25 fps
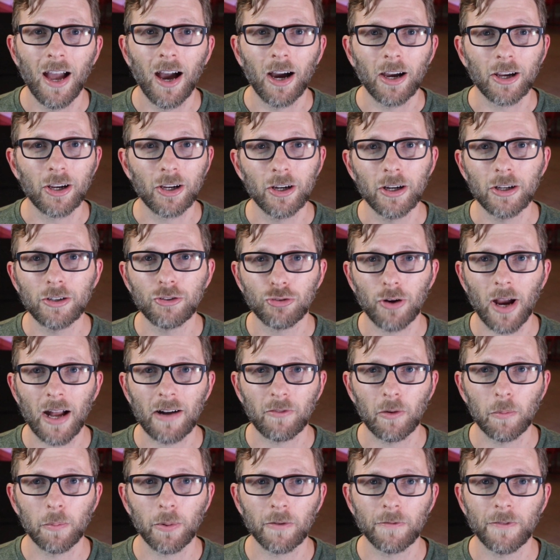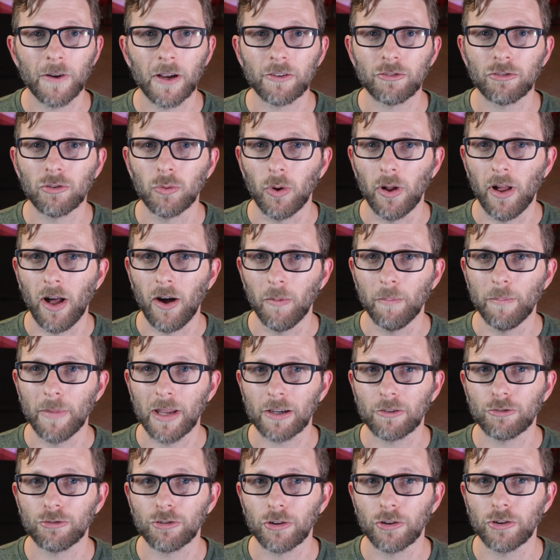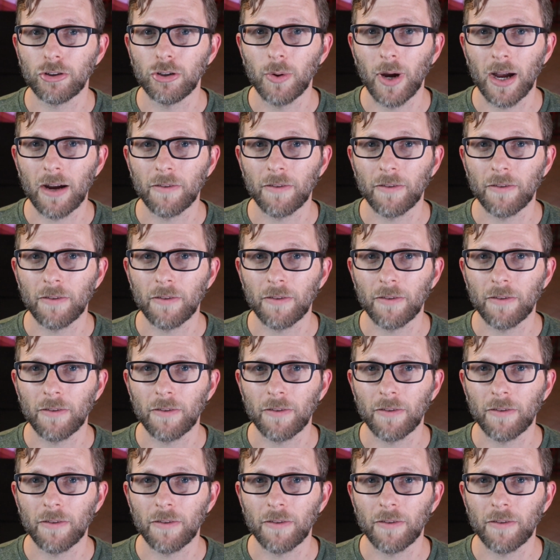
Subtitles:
A good travel professional will help make sure you